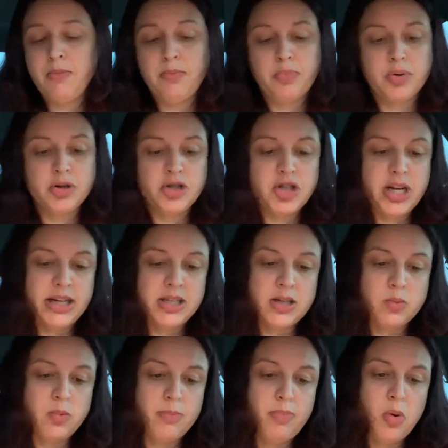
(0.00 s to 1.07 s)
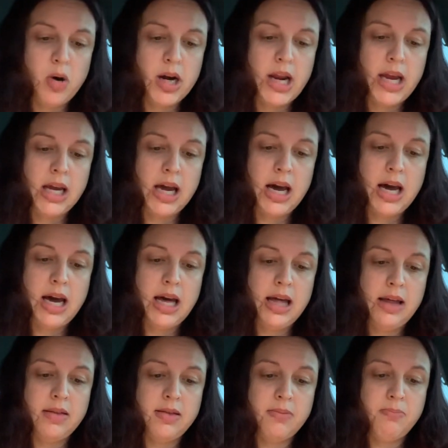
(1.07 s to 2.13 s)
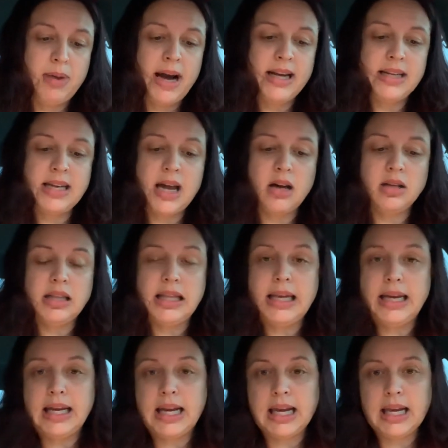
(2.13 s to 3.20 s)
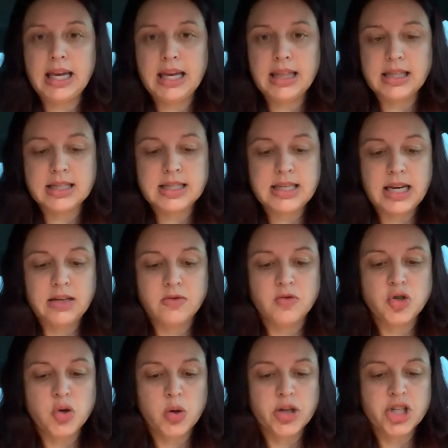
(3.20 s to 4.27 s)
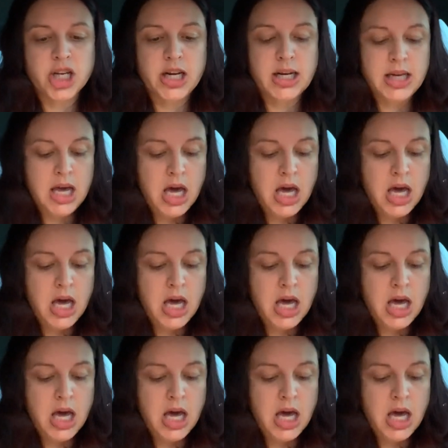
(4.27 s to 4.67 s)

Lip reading: projected reporting, Biden now leading in the state of Georgia.